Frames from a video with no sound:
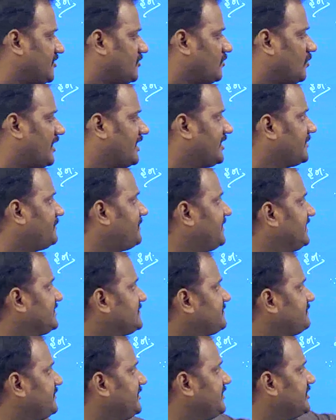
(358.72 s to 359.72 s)
1
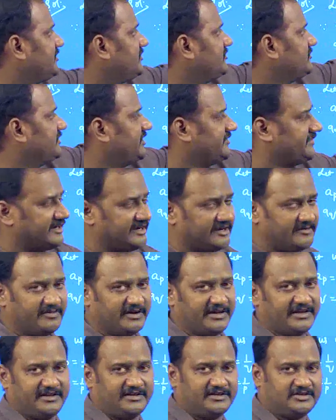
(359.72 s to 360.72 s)
plus PQ divided
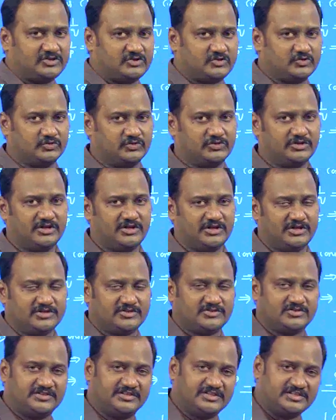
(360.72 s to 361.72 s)
by 2.
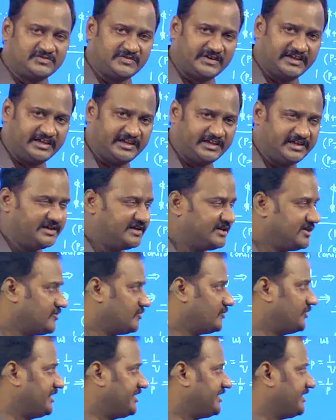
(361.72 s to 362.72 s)
So, this way
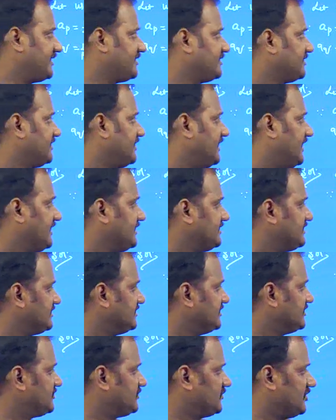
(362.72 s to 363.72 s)
we can answer
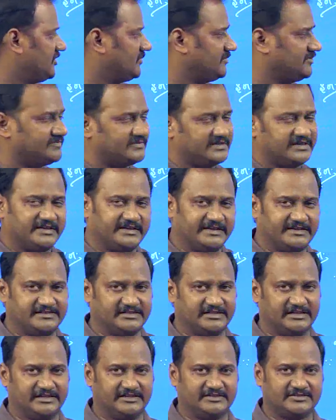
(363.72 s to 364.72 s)
this problem
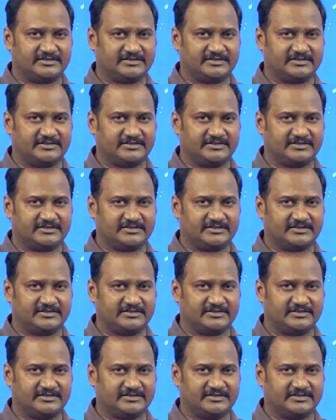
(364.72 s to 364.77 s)
easily.